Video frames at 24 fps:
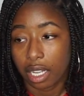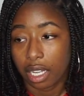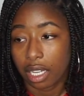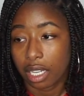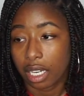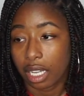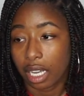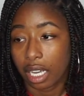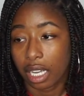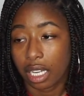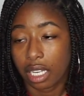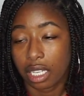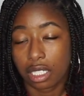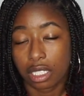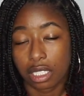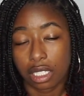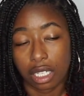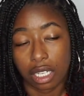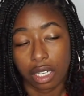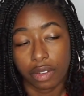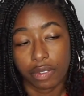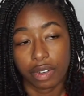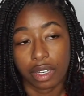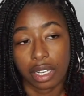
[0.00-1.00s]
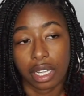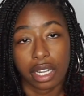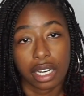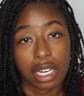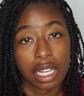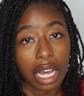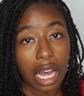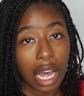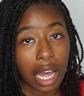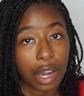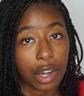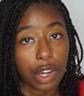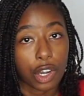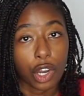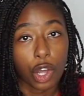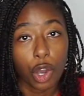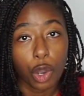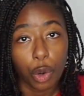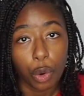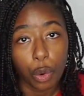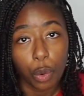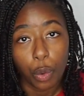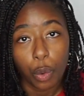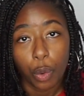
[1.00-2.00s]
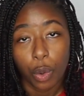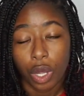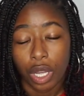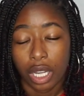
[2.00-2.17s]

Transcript: that each and every lady I know